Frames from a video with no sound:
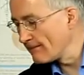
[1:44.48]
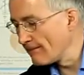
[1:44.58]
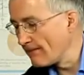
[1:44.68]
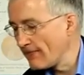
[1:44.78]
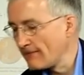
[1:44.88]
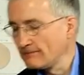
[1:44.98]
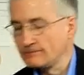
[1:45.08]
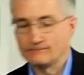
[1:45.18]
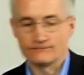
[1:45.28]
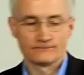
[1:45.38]

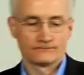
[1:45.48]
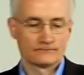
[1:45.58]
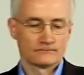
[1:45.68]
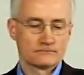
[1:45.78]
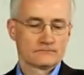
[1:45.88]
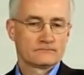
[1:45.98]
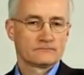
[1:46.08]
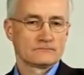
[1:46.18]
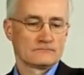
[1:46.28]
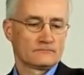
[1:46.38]

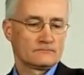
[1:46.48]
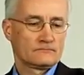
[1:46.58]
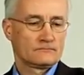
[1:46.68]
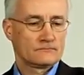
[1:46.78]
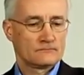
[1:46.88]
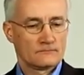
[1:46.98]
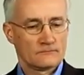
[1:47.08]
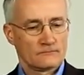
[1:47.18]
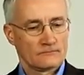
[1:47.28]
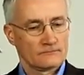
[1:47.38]

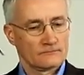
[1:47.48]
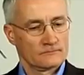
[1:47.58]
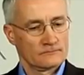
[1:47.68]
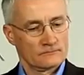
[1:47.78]
(no one is talking)